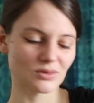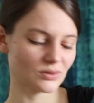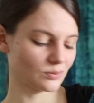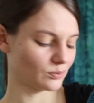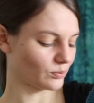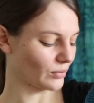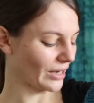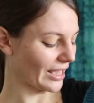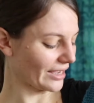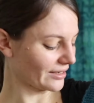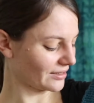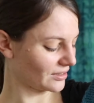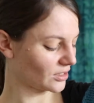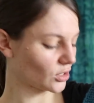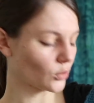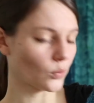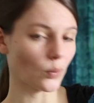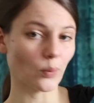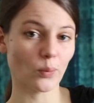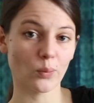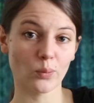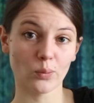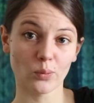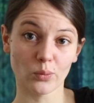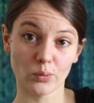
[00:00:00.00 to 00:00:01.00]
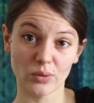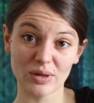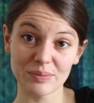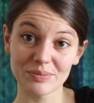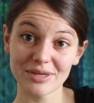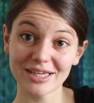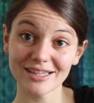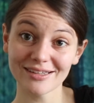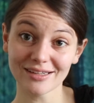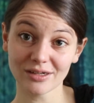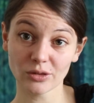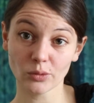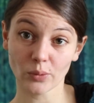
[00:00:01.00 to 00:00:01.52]
black
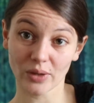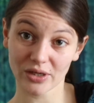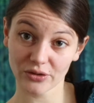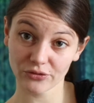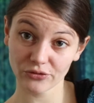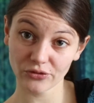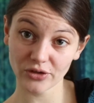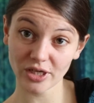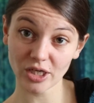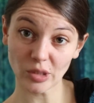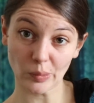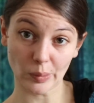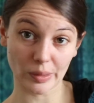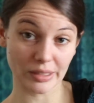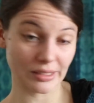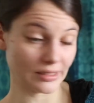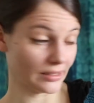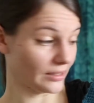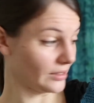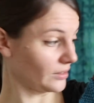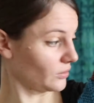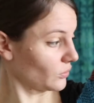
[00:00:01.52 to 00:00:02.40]
repeated quite frequently.